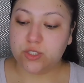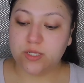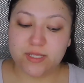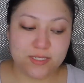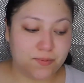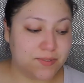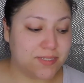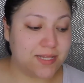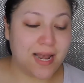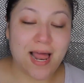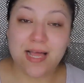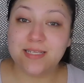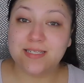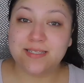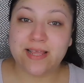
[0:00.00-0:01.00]
so this was the
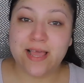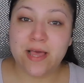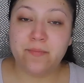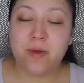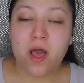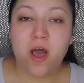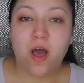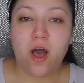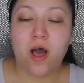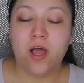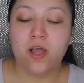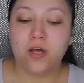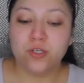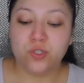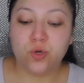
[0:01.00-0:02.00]
last step
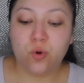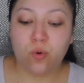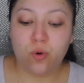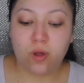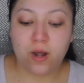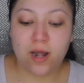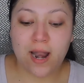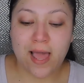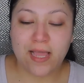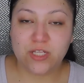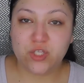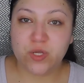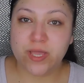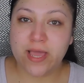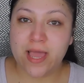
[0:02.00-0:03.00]
I also like
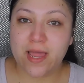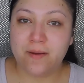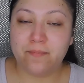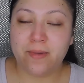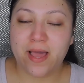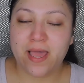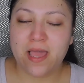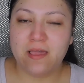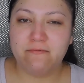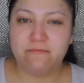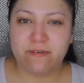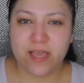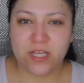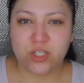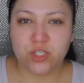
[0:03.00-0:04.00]
to get my
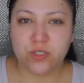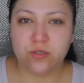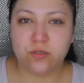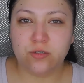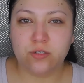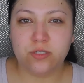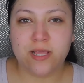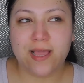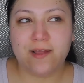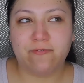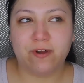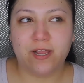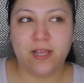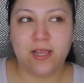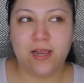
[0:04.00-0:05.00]
facials
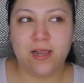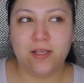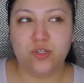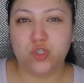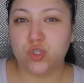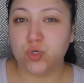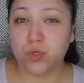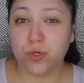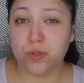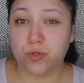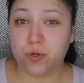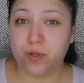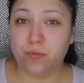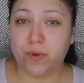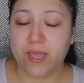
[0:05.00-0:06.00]
every two to
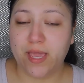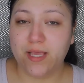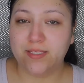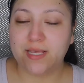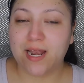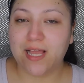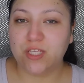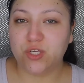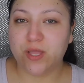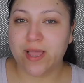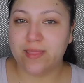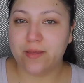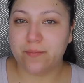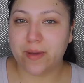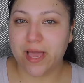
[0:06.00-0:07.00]
three weeks I like to
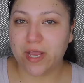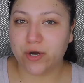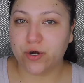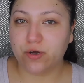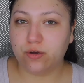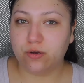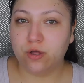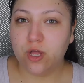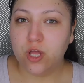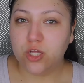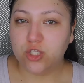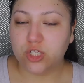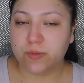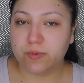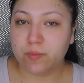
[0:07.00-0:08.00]
get the micro
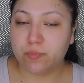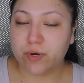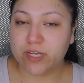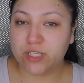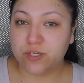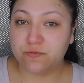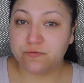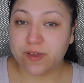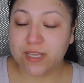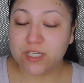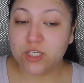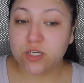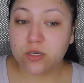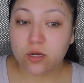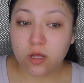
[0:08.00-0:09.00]
dermabrasion
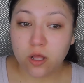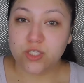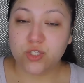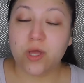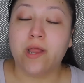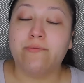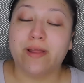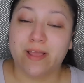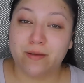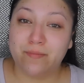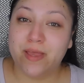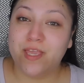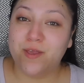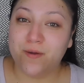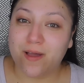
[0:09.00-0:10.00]
facial so I
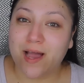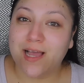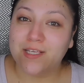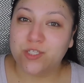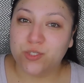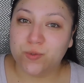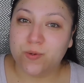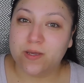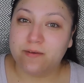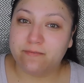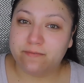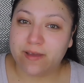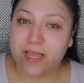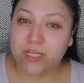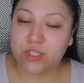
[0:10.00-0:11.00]
recommend you guys doing
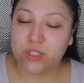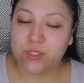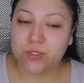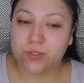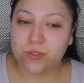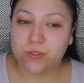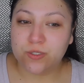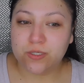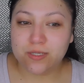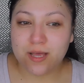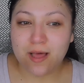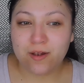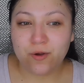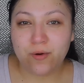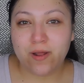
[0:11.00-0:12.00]
facials
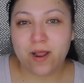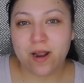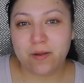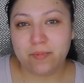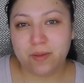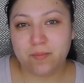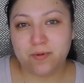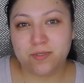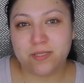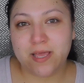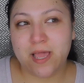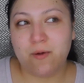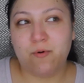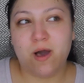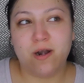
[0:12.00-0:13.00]
I know a lot of people
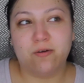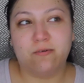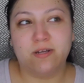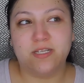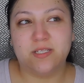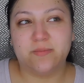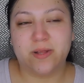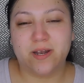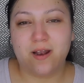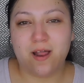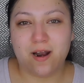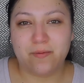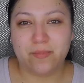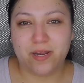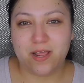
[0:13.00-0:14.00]
say well I don't want to spend a
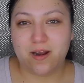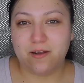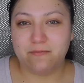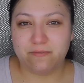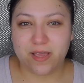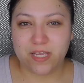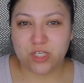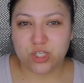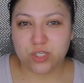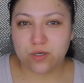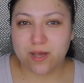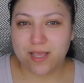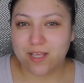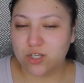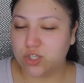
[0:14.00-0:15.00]
lot of money on a facial
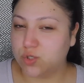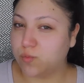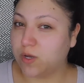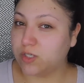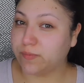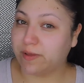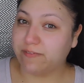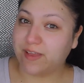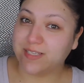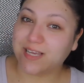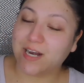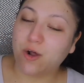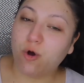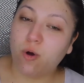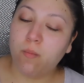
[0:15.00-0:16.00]
I can just wash my face
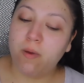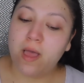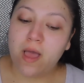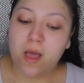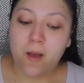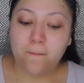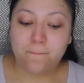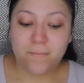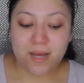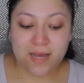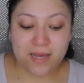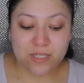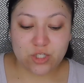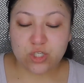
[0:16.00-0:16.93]
at home but